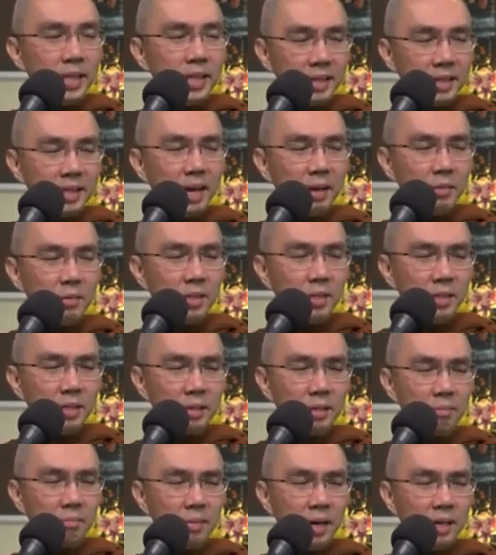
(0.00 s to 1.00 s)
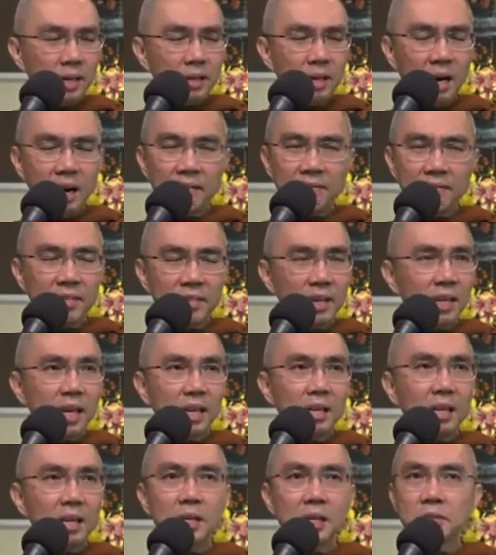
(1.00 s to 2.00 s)
that time only, but after
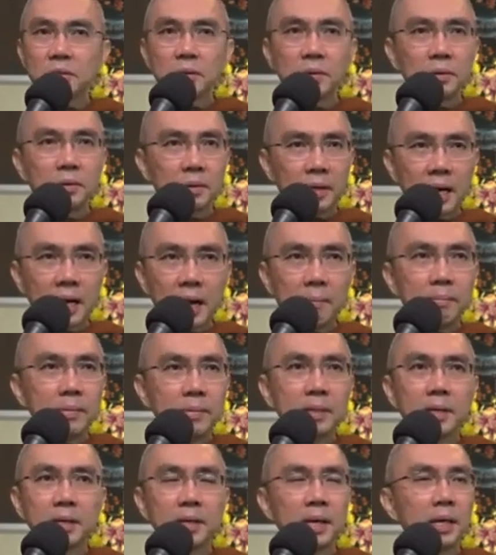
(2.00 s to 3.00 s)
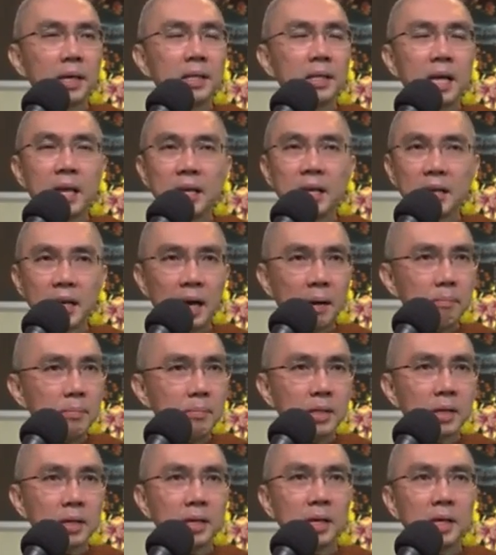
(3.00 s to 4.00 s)
that, it's going to come in again and come
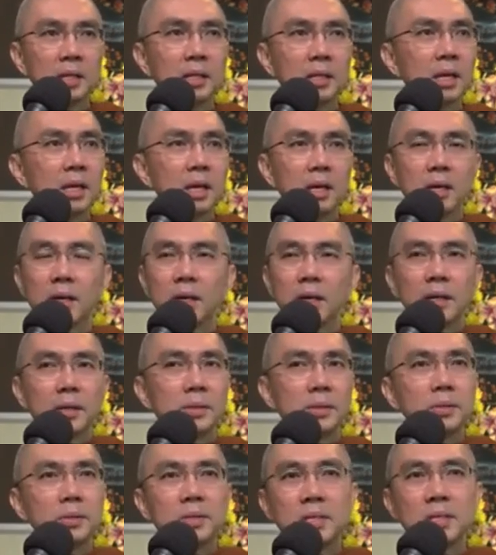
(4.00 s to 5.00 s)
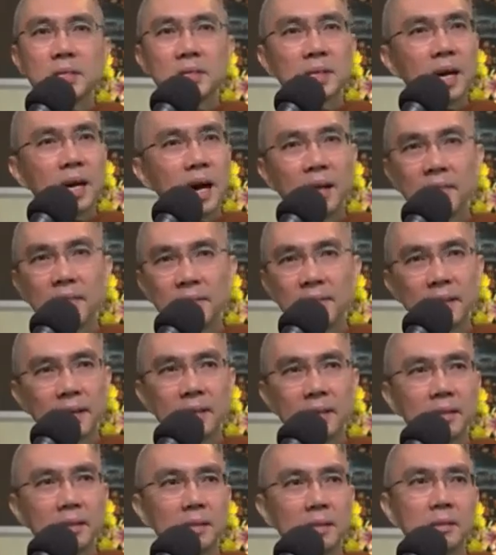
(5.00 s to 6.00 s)
in again. You just can't
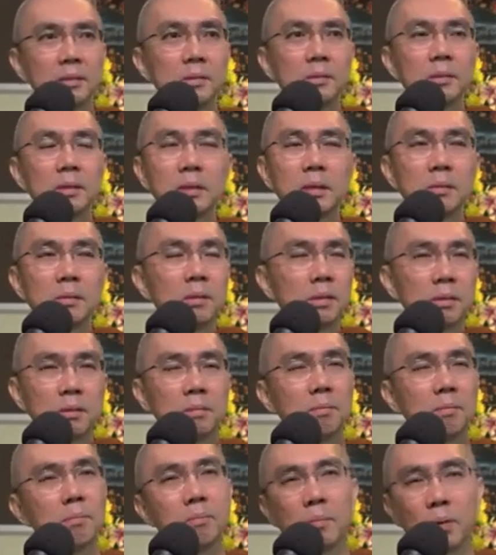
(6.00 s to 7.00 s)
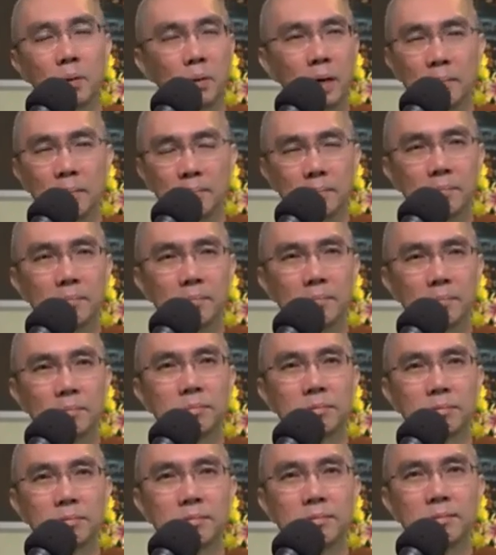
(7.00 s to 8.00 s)
take it. You will blow up
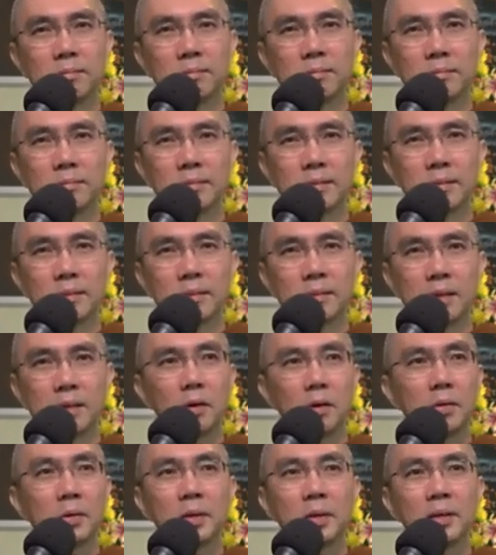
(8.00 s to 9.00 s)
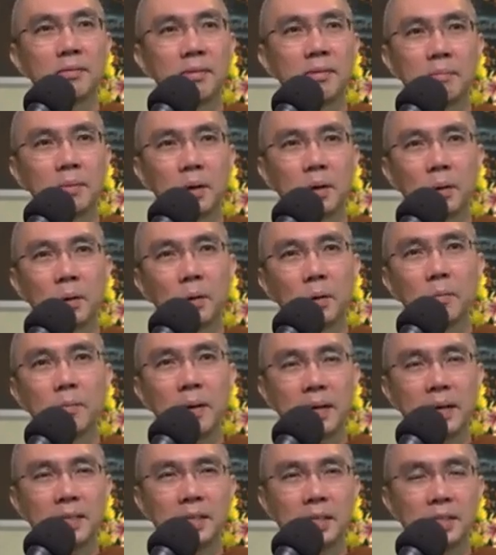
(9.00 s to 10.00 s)
or you give up the whole
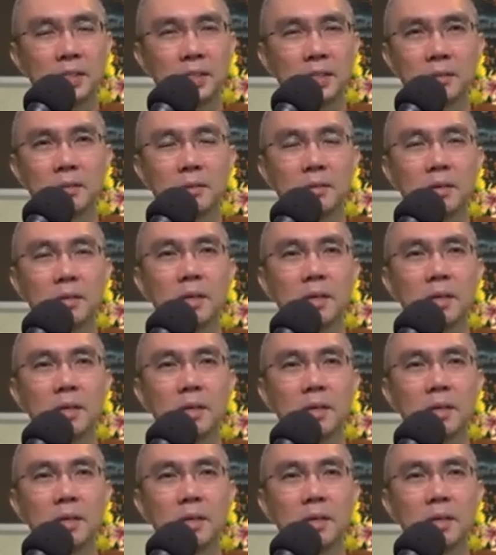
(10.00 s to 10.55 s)
meditation.